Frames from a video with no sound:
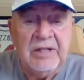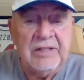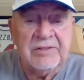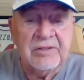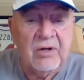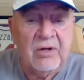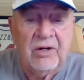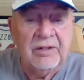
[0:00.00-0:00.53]
he's
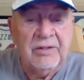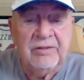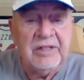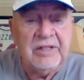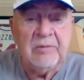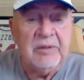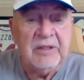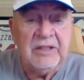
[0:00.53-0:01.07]
going
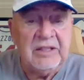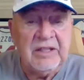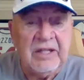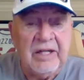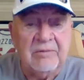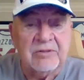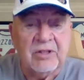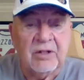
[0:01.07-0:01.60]
deep into
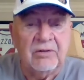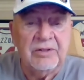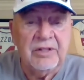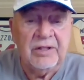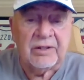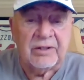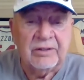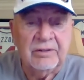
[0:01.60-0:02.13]
games all
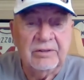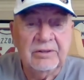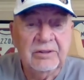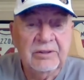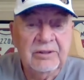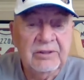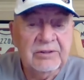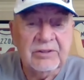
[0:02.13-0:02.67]
year.
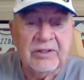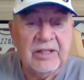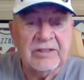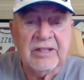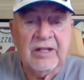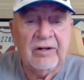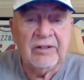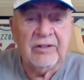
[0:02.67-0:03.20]
So
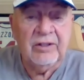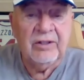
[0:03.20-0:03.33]
that's how I